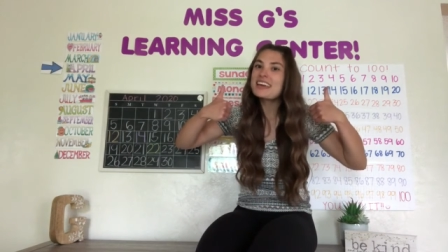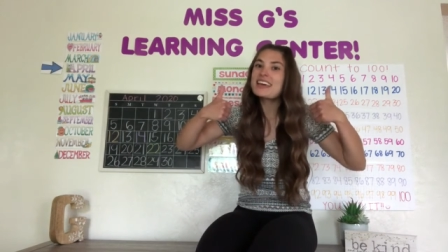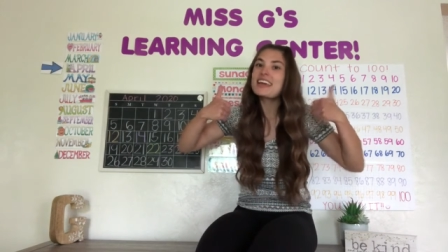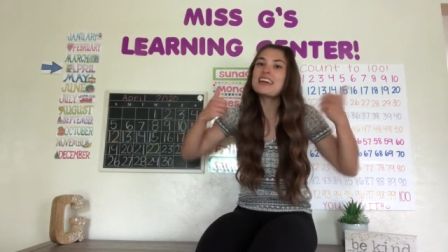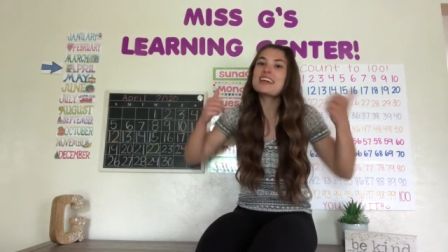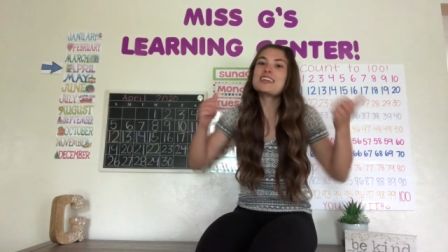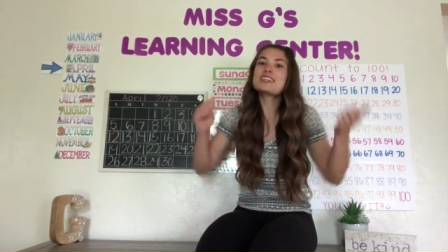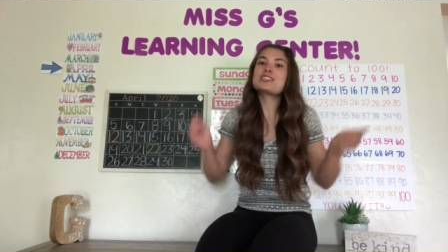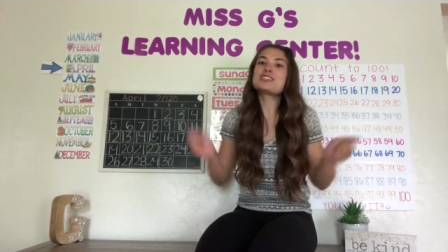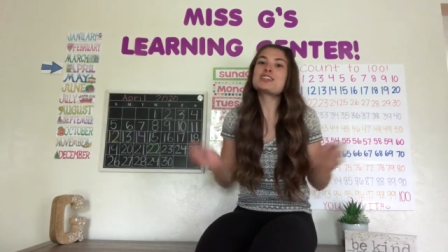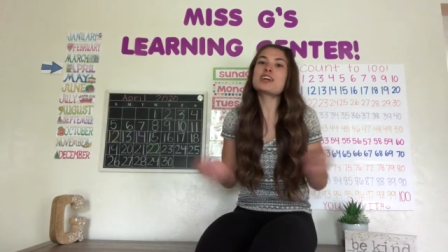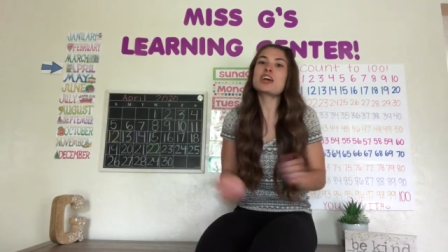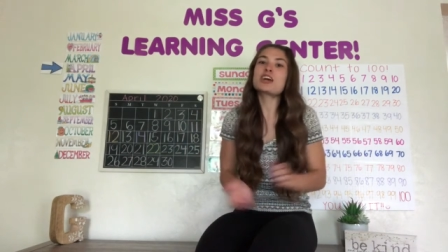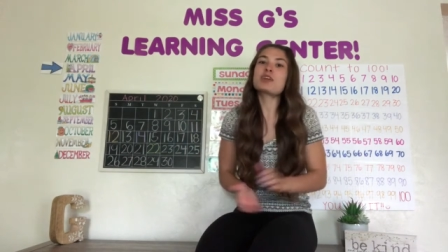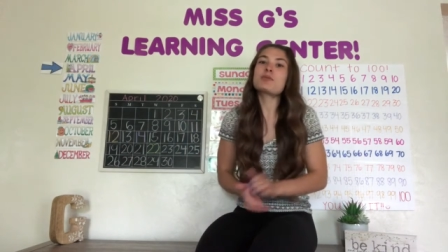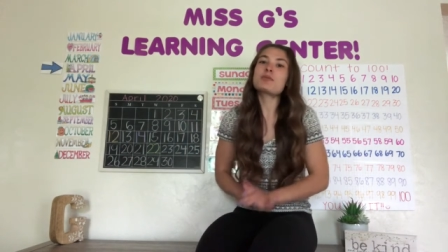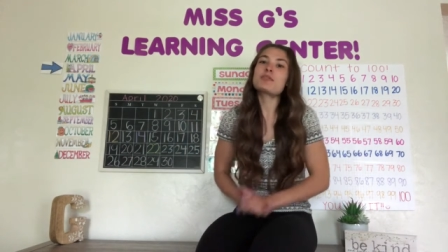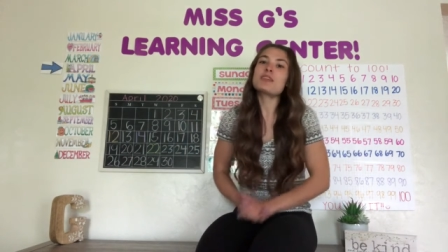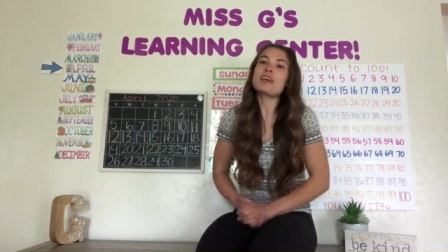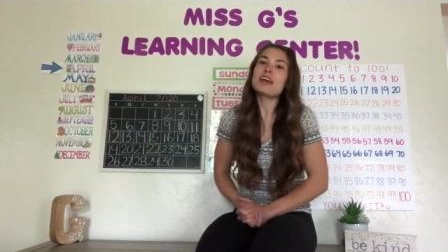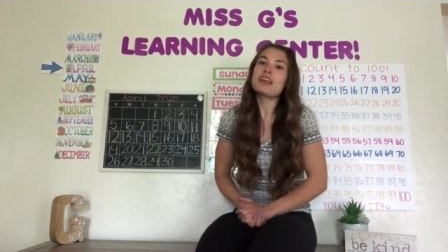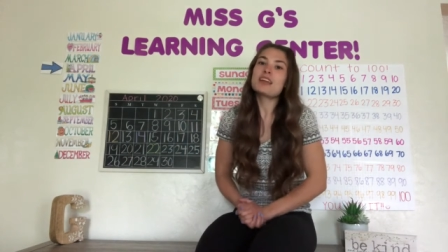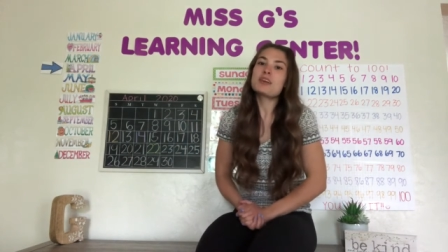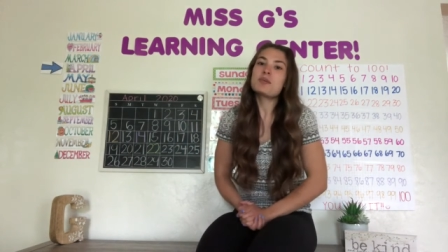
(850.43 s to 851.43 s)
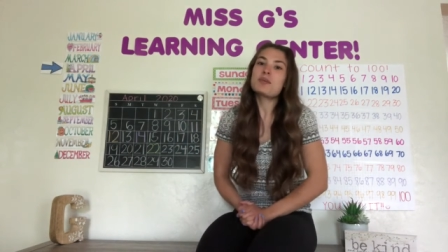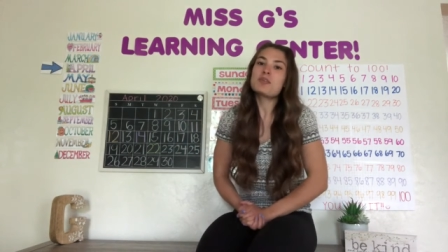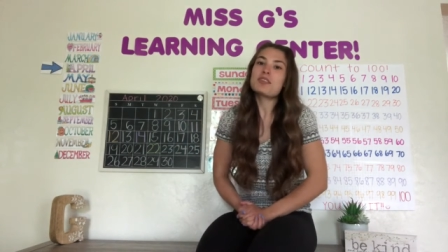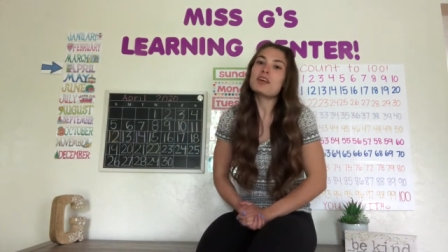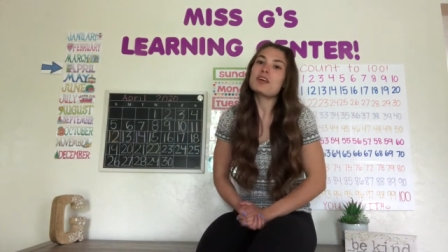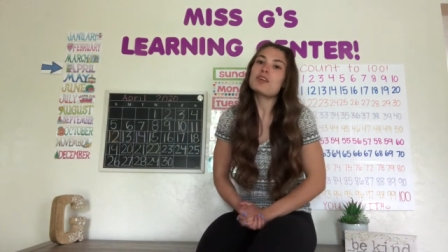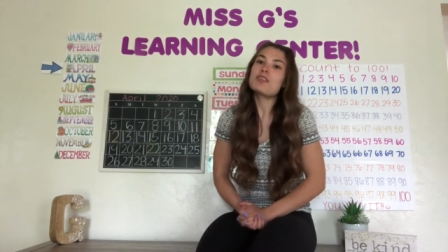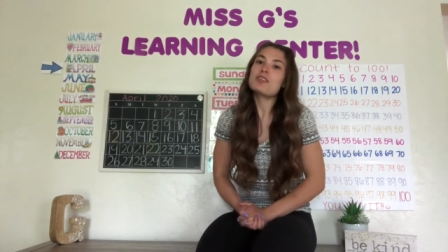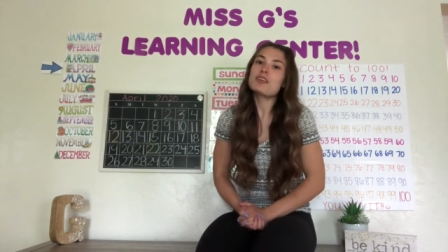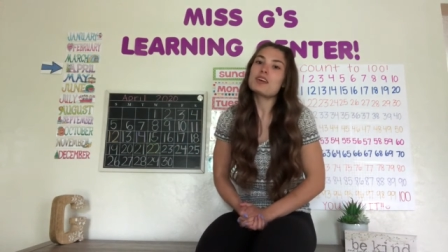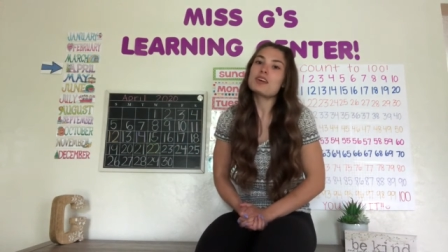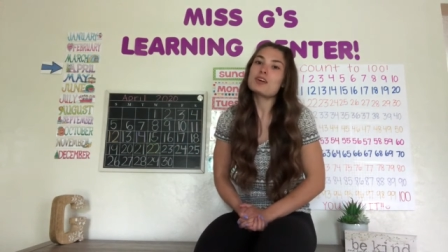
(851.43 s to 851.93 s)
and share it with anyone that
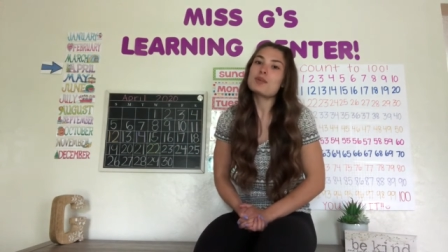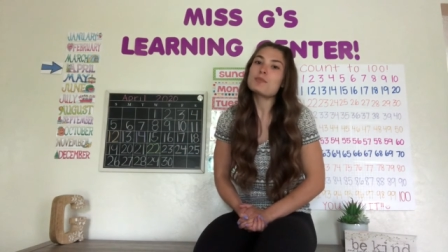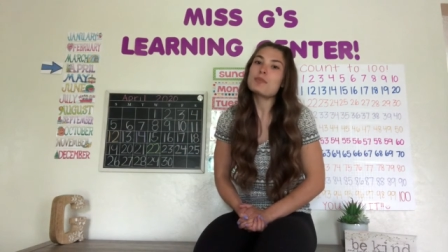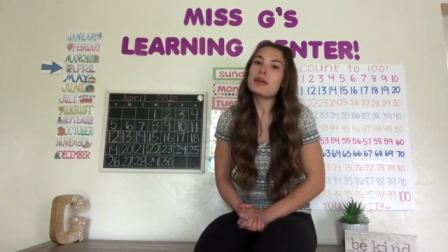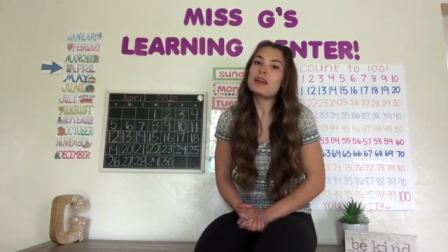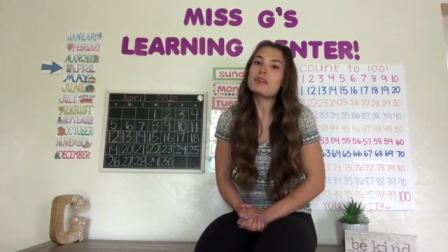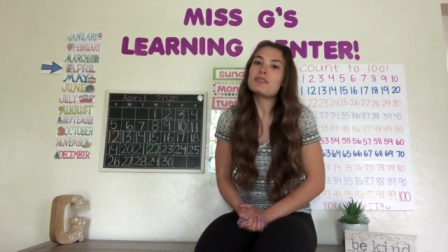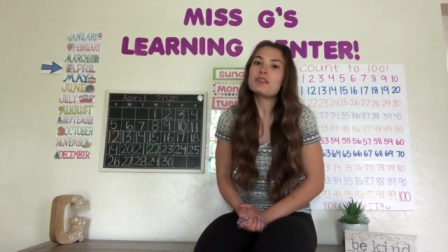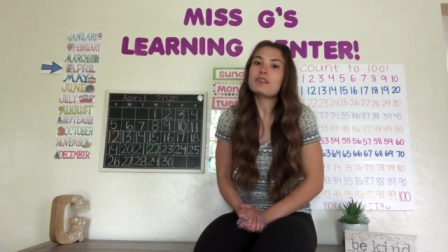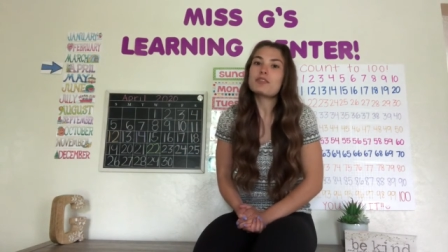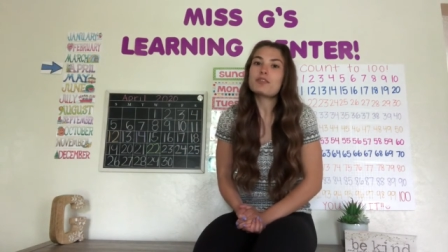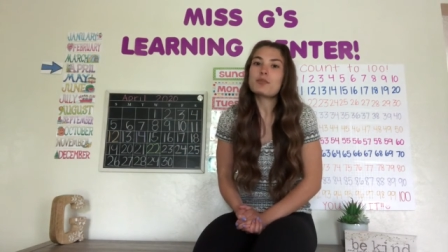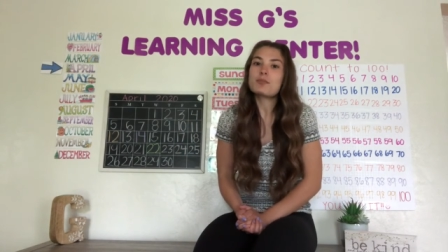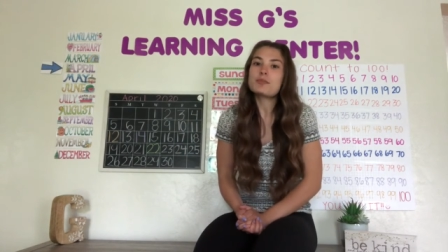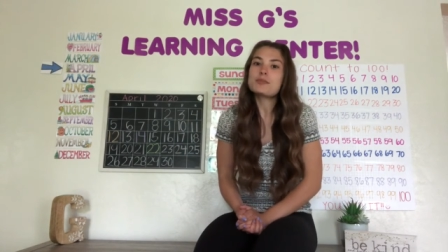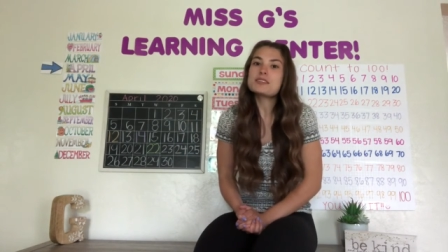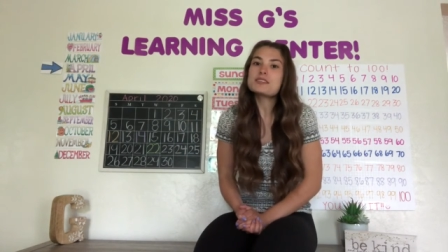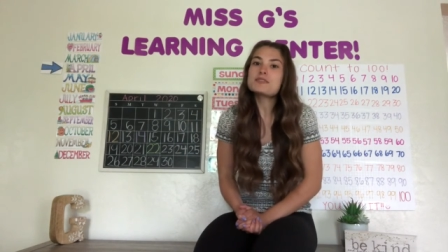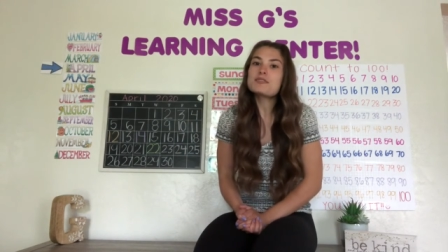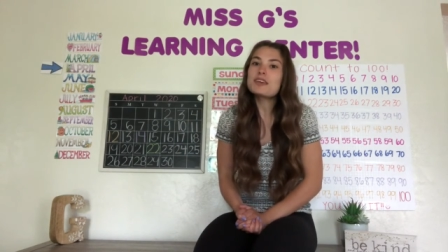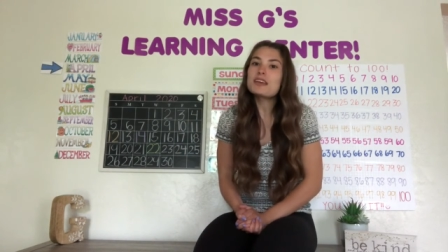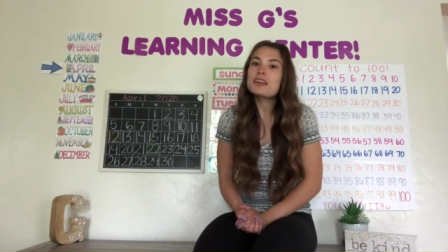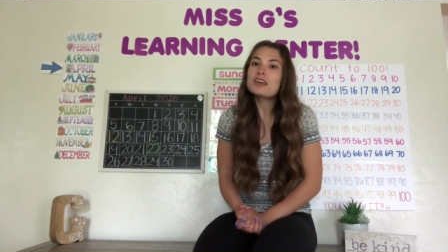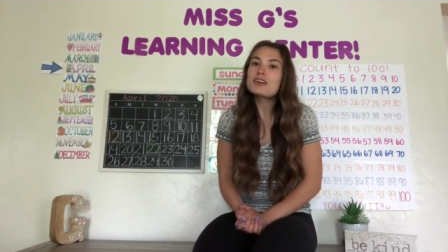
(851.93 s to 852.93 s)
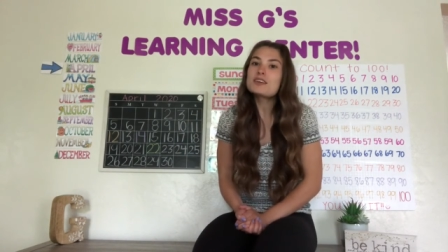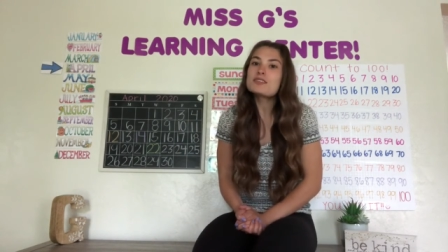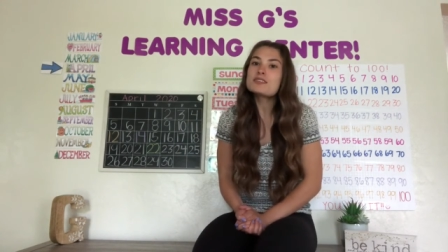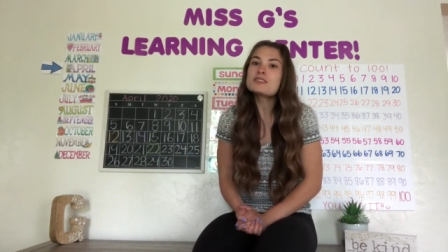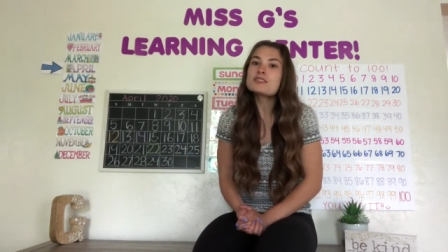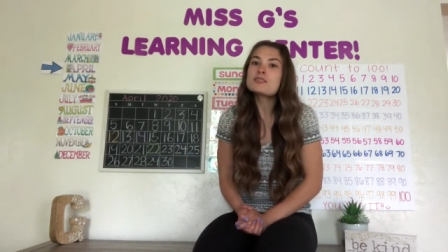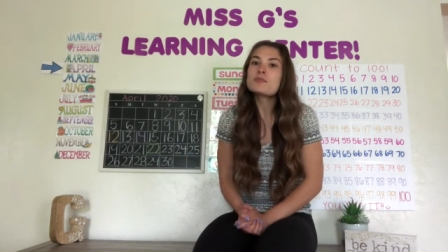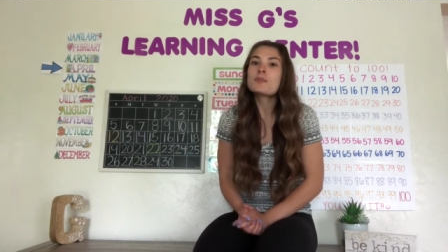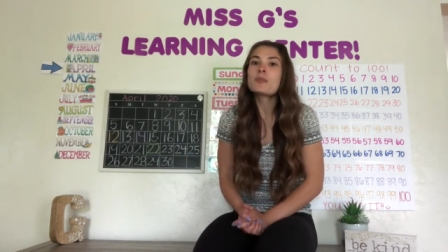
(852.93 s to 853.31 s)
you think could benefit from these videos.